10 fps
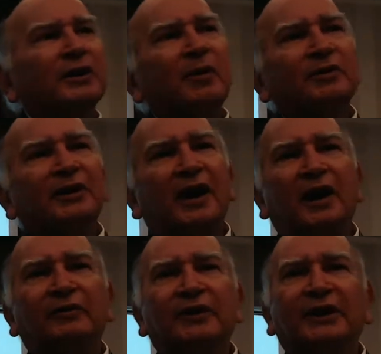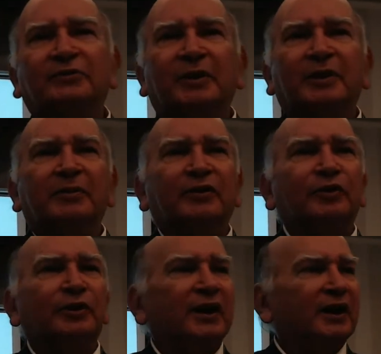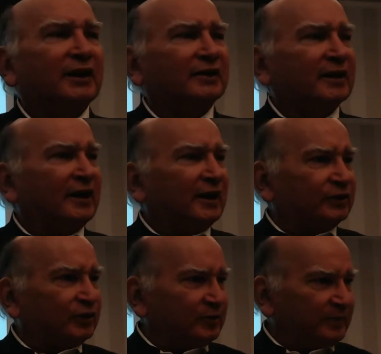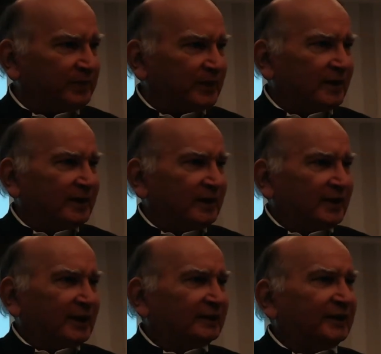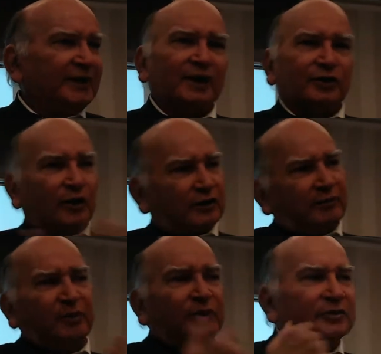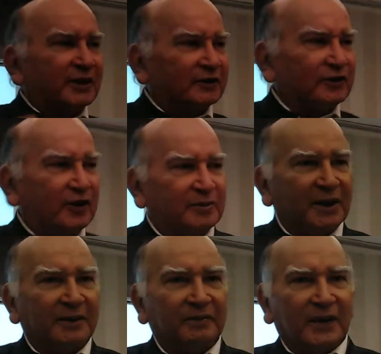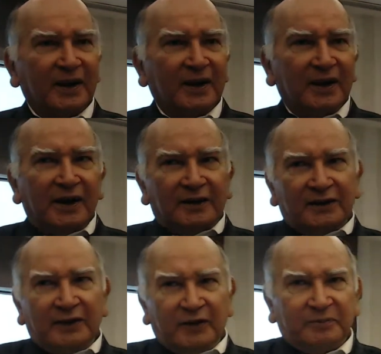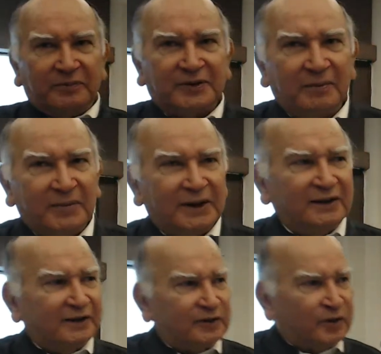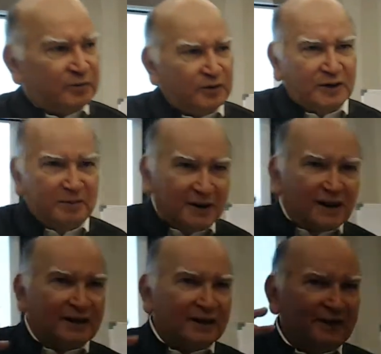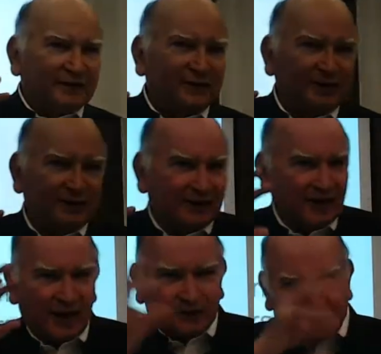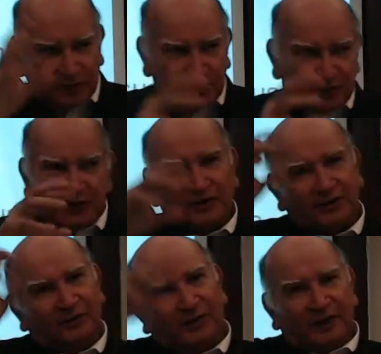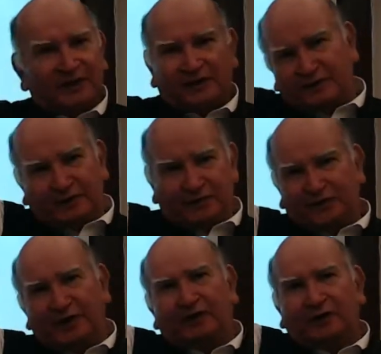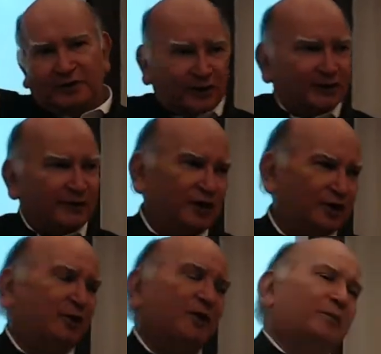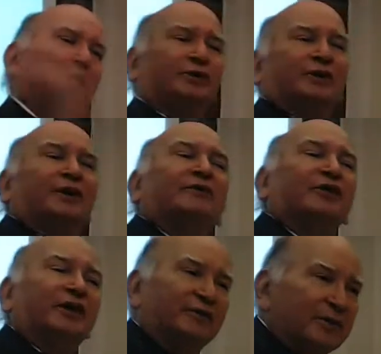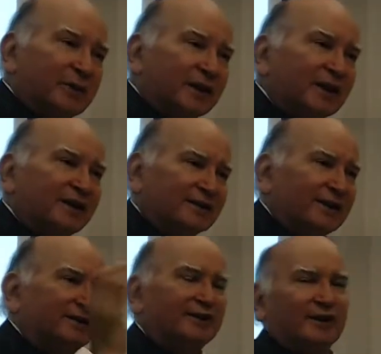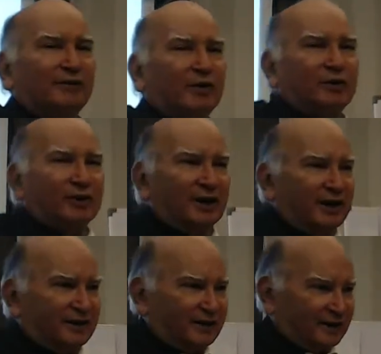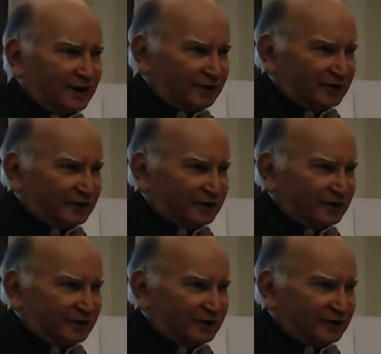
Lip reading: a Harvard experiment of gorilla in the classroom. And then I talked of Bloom's taxonomy. There was somebody in the group who immediately said, I don't know this. He went from that, got the video, posted it for everybody, that this is about gorilla in the classroom.